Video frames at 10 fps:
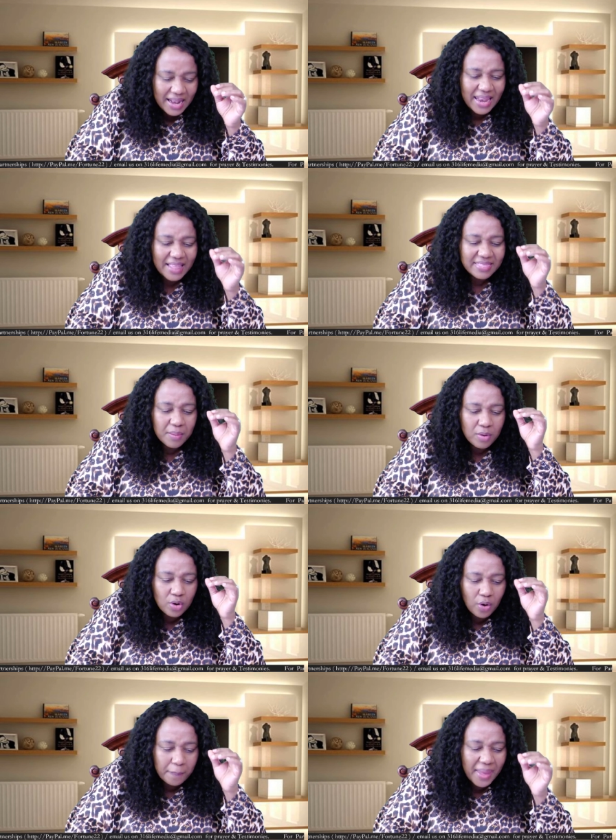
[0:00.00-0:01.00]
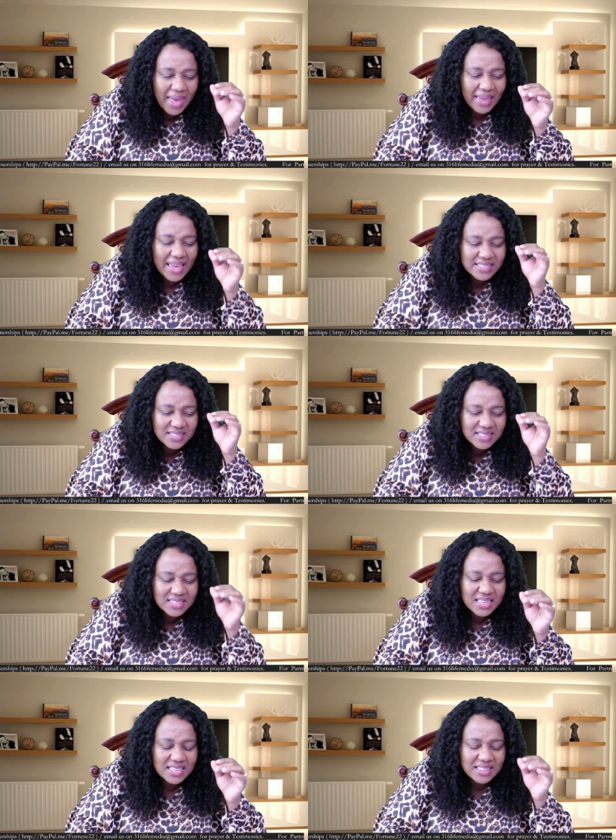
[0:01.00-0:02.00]
Let them look back and
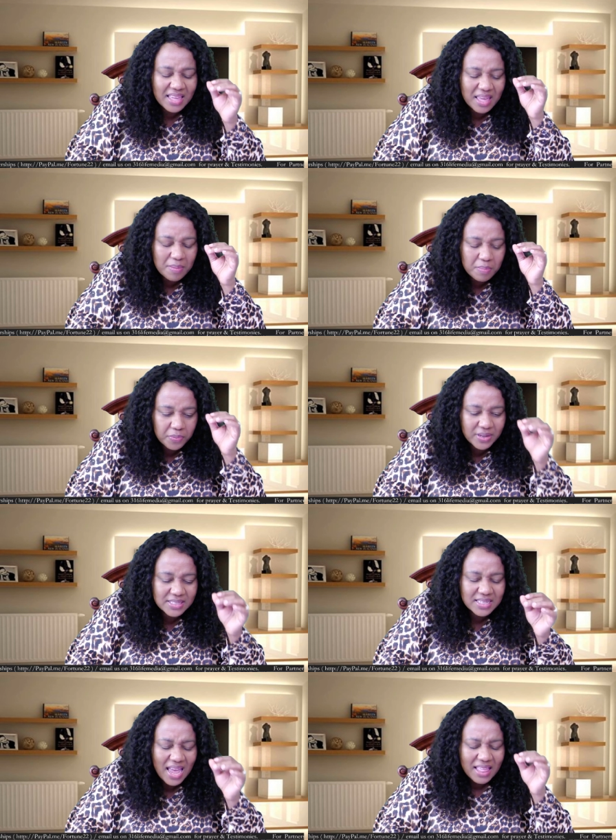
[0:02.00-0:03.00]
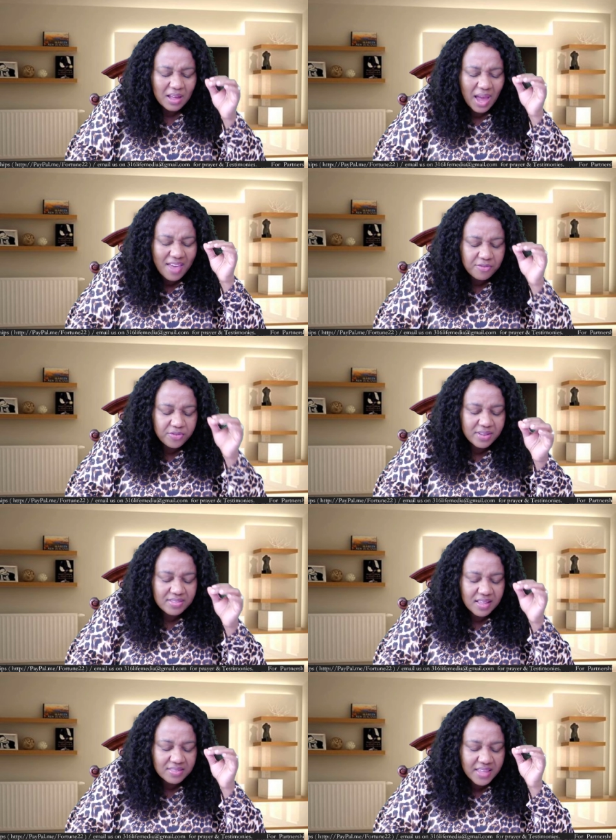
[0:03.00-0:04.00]
see the imprint,
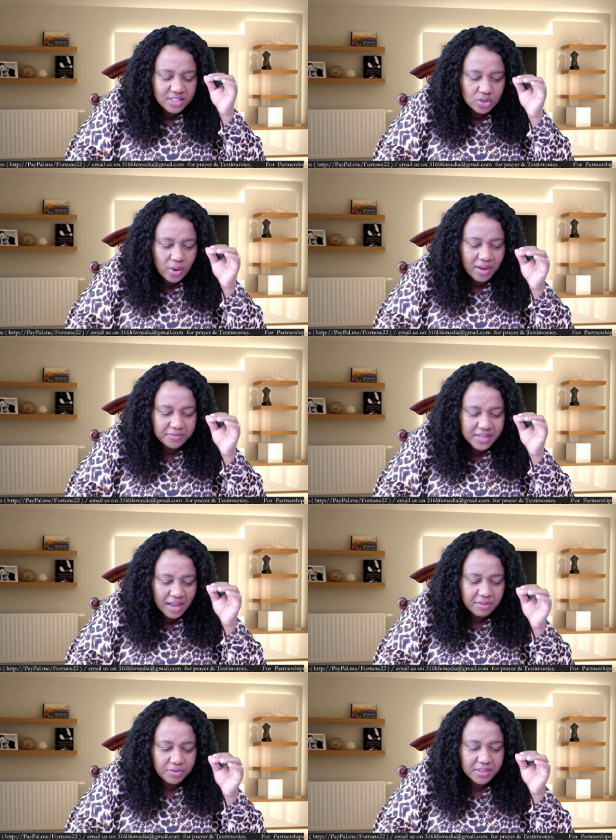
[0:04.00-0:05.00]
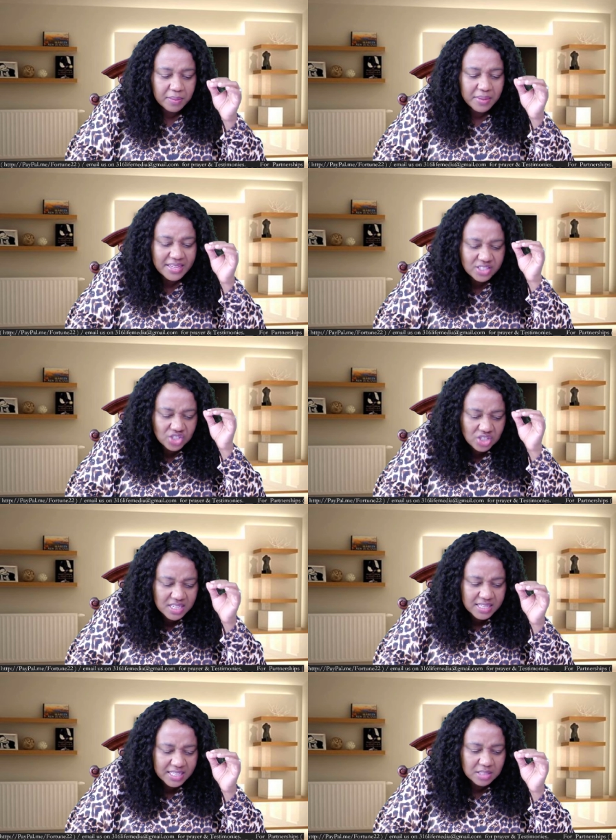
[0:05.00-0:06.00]
everything that you have done for them in
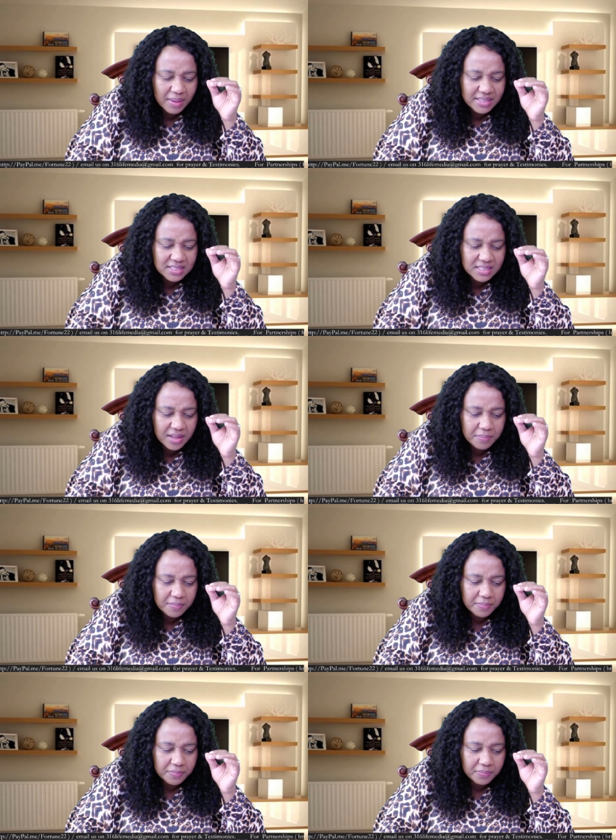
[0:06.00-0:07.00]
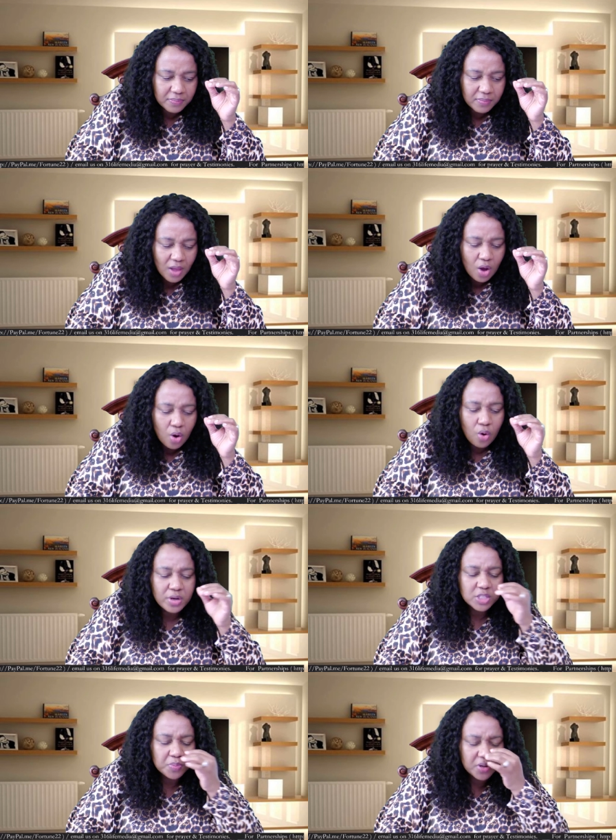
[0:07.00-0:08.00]
Jesus' mighty name.
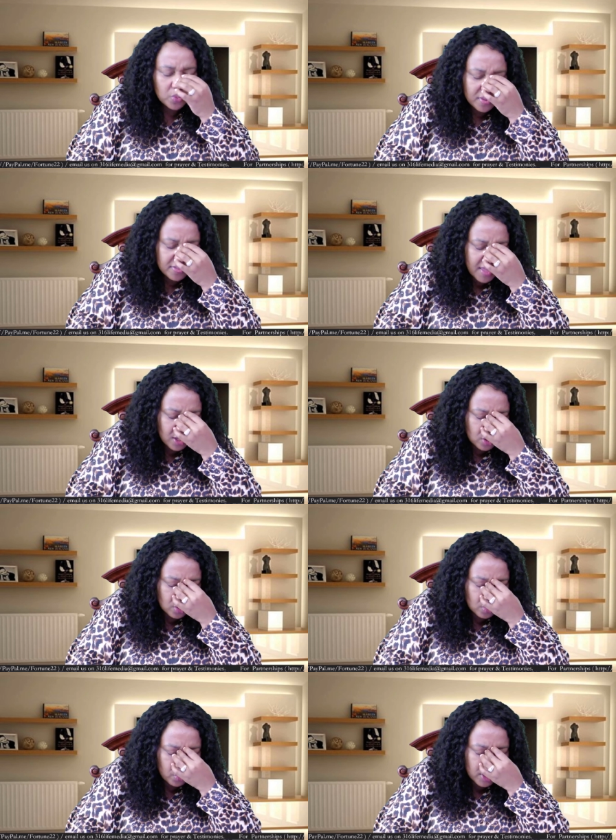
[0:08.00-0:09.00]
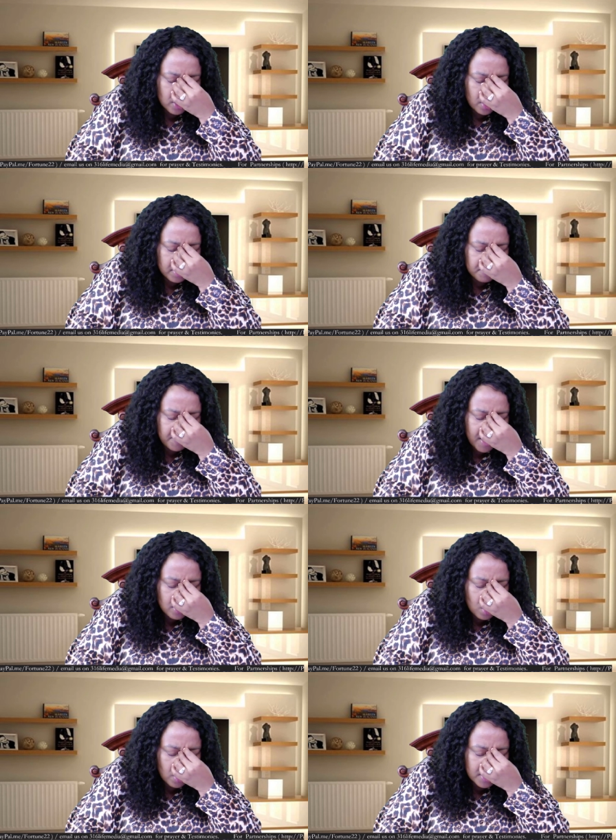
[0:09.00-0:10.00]
Holy Spirit, we thank you. We glorify
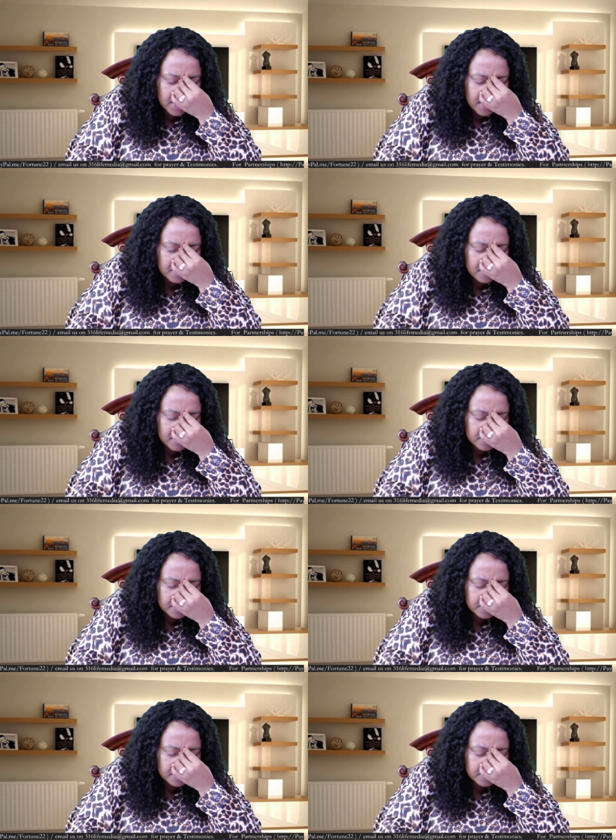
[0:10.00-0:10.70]
your holy name.